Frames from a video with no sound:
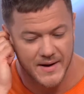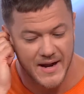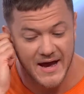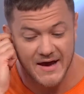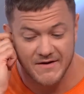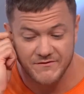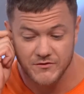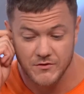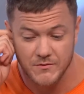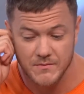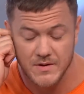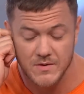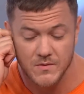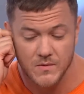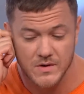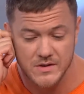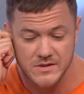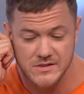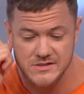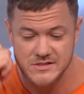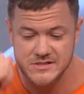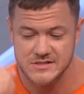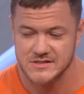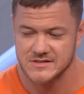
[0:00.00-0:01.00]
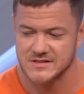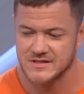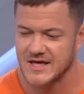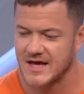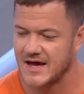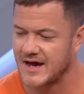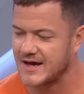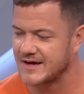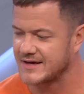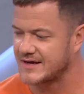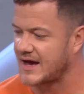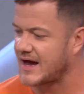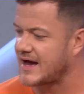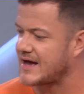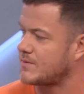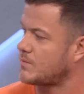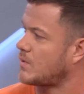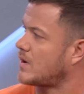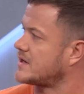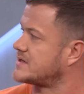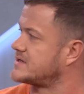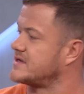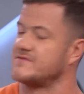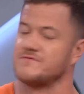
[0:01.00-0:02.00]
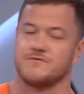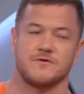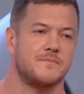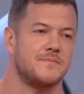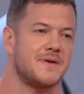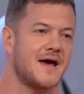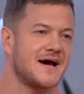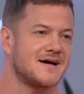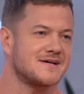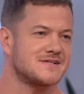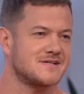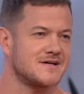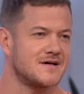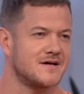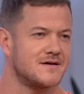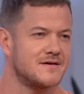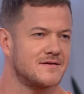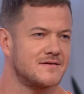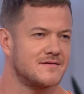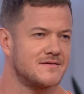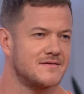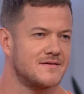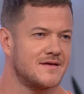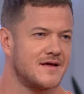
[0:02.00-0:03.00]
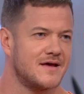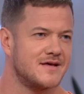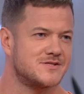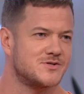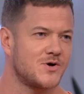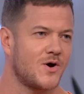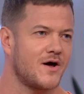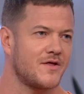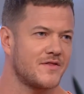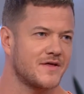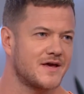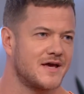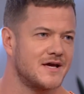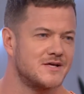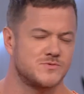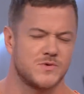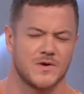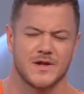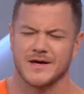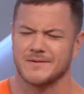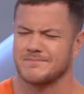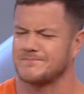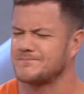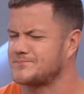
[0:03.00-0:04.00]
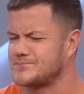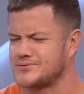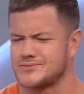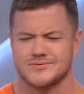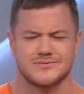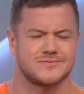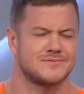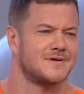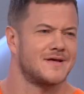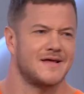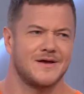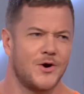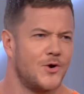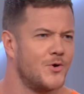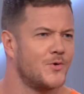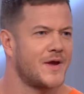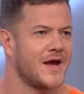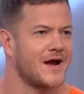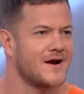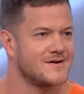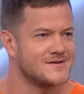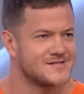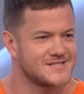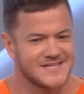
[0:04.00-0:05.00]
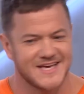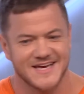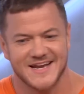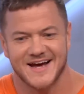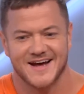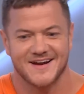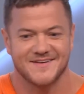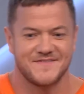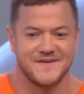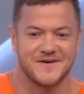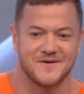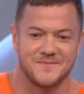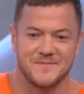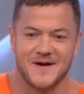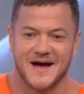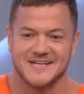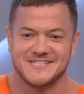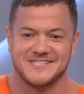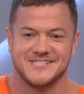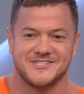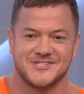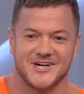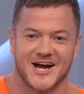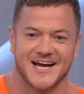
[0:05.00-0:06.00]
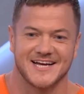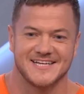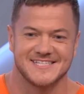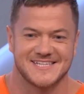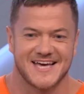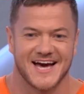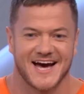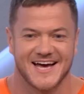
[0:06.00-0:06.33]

but after me was the, a guy walked in from NASA, and so all the kids were like who cares? Get out of here, Imagine Dragons